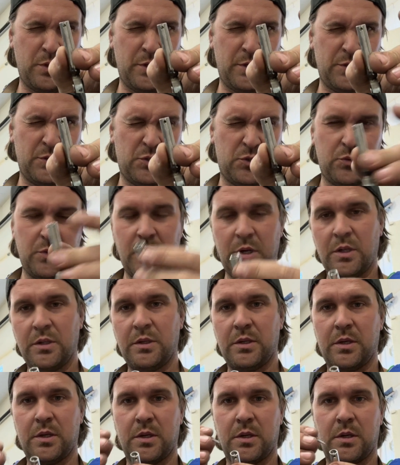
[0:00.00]
is
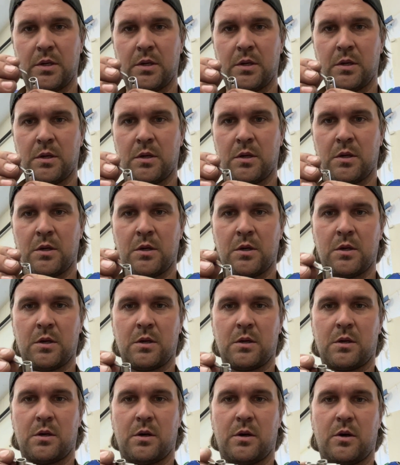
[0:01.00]
drilled,
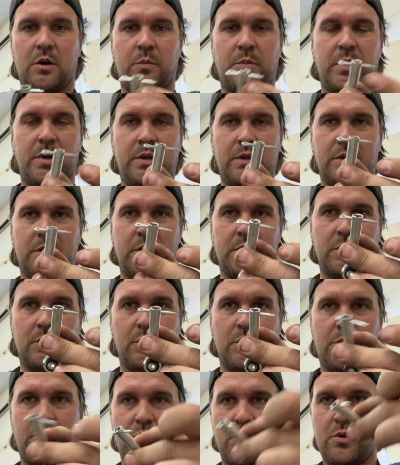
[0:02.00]
cotter pin can go
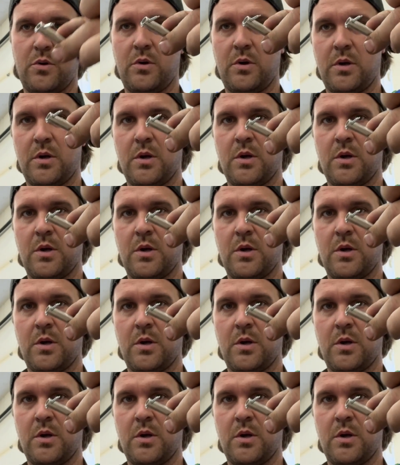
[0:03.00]
through,